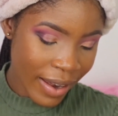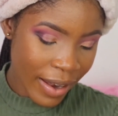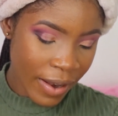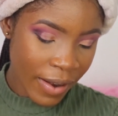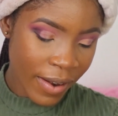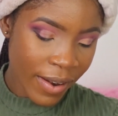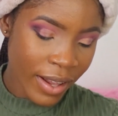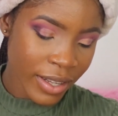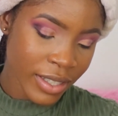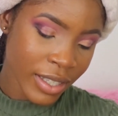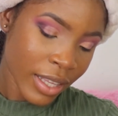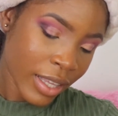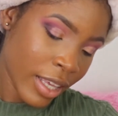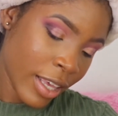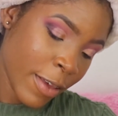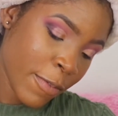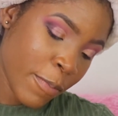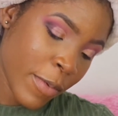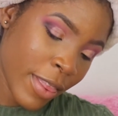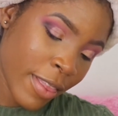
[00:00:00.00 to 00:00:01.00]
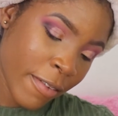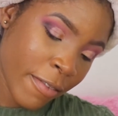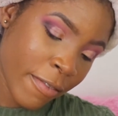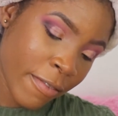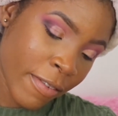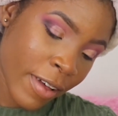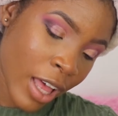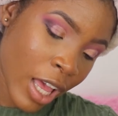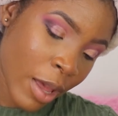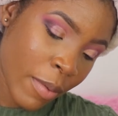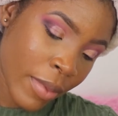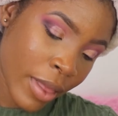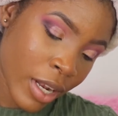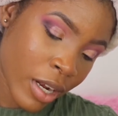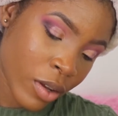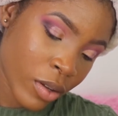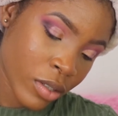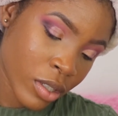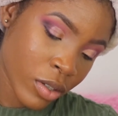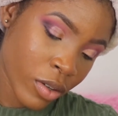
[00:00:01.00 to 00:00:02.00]
it doesn't give me the vibe that
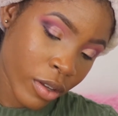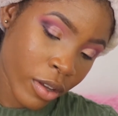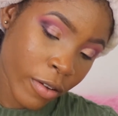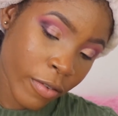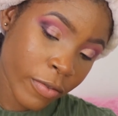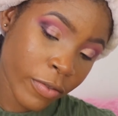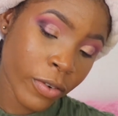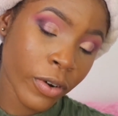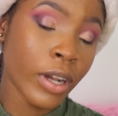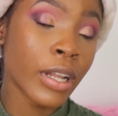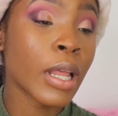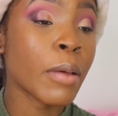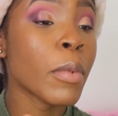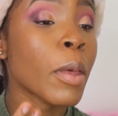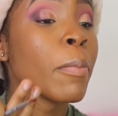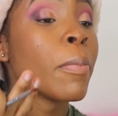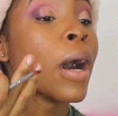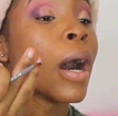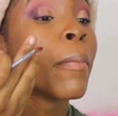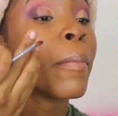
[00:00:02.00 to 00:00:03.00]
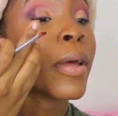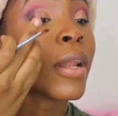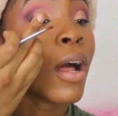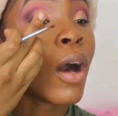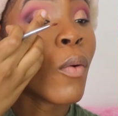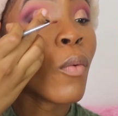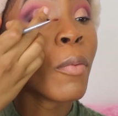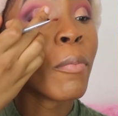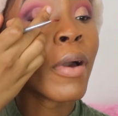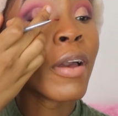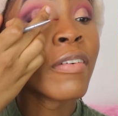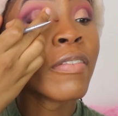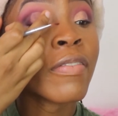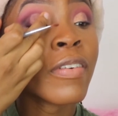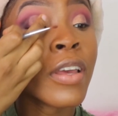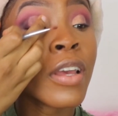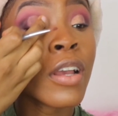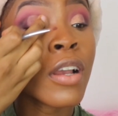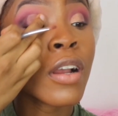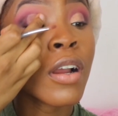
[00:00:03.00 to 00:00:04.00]
I was looking for. Let me pop it on with my
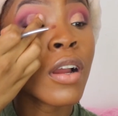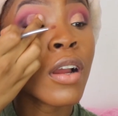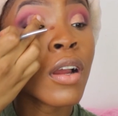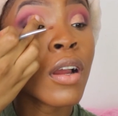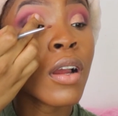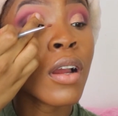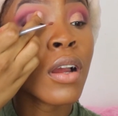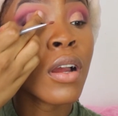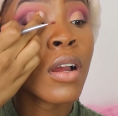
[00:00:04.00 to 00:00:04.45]
finger.